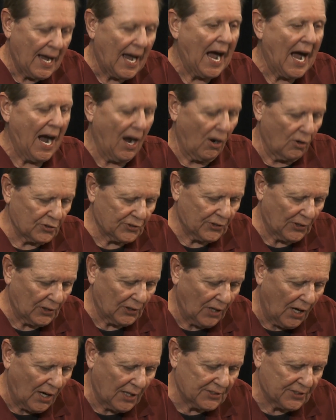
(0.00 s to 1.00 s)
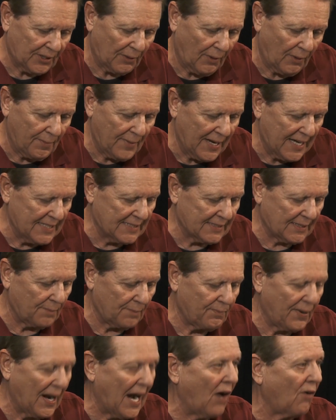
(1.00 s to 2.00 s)
How, so long as it remains
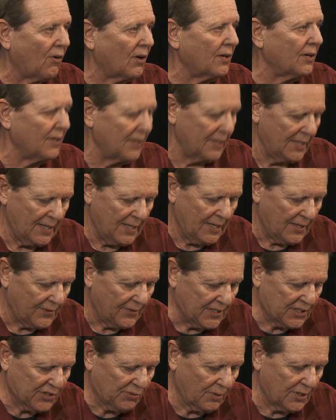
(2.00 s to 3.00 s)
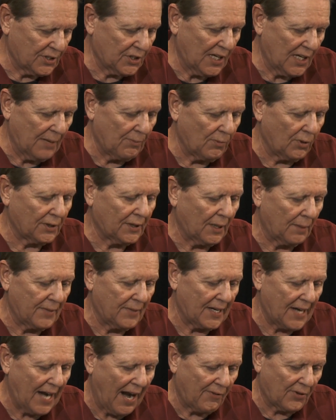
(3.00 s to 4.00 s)
in power, this regime will
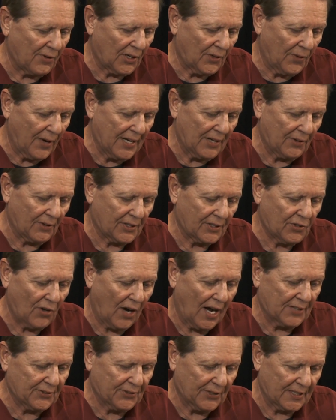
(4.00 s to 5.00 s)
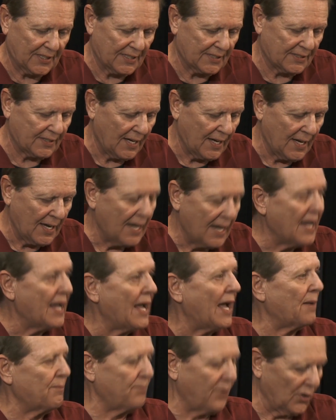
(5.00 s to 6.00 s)
commit ever greater atrocities
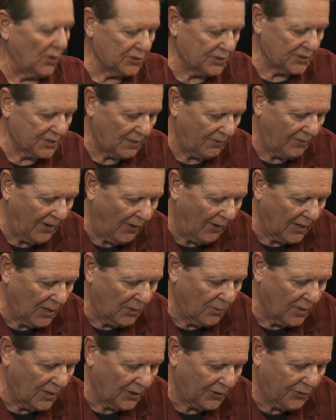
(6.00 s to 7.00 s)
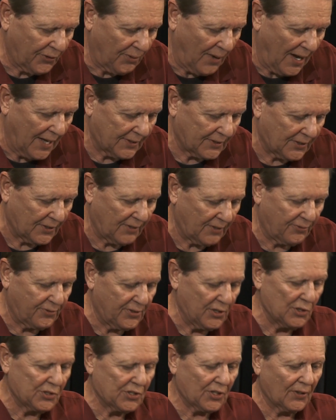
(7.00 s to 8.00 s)
and poses a very real threat to the
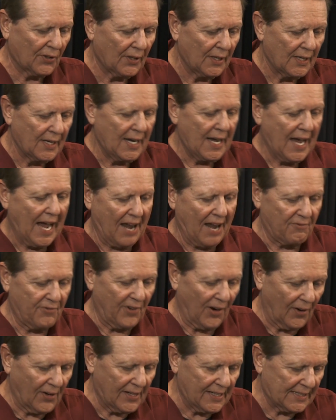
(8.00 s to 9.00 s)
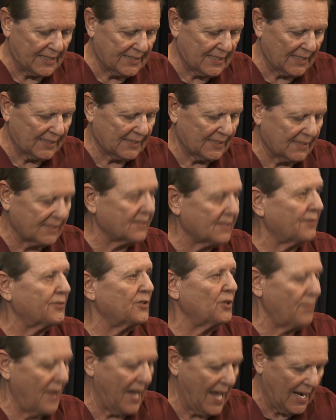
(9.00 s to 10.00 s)
future and very existence of
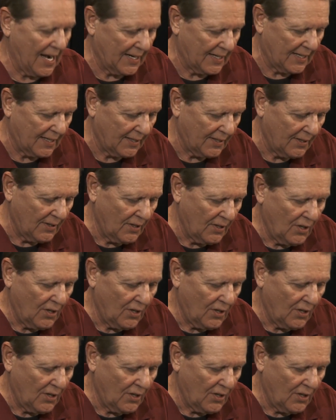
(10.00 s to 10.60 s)
humanity